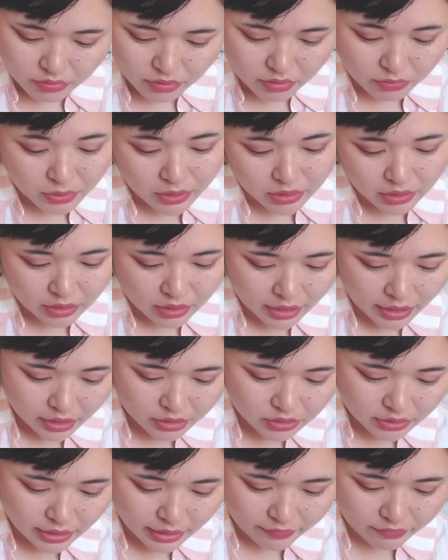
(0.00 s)
well, I
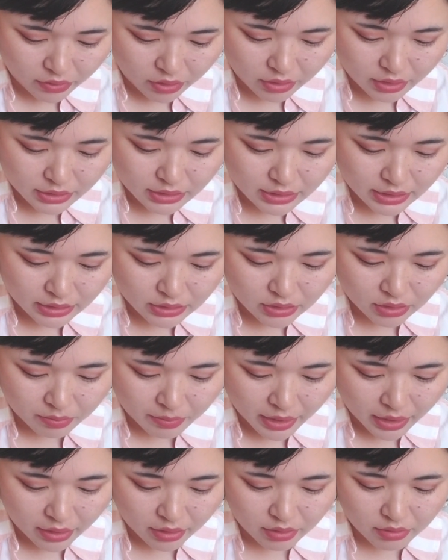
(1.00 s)
actually have all the scents on
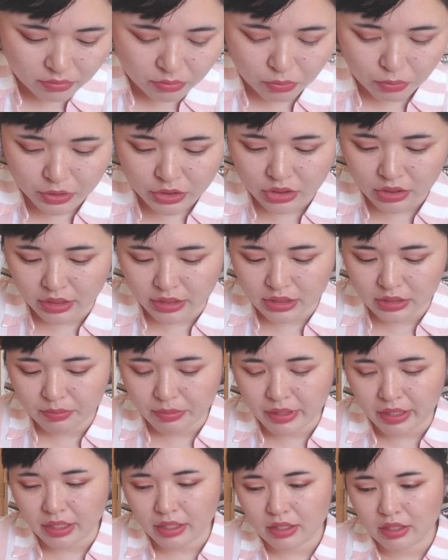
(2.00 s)
my wish list,
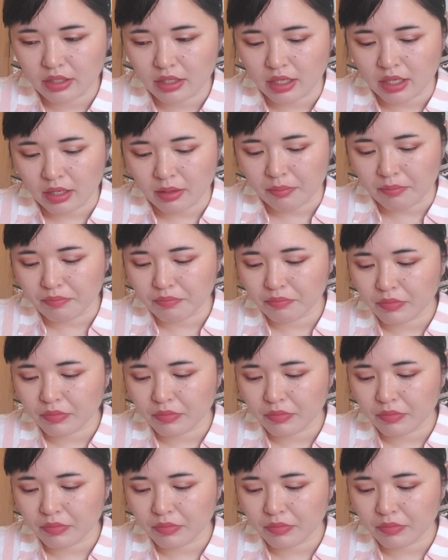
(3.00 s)
but I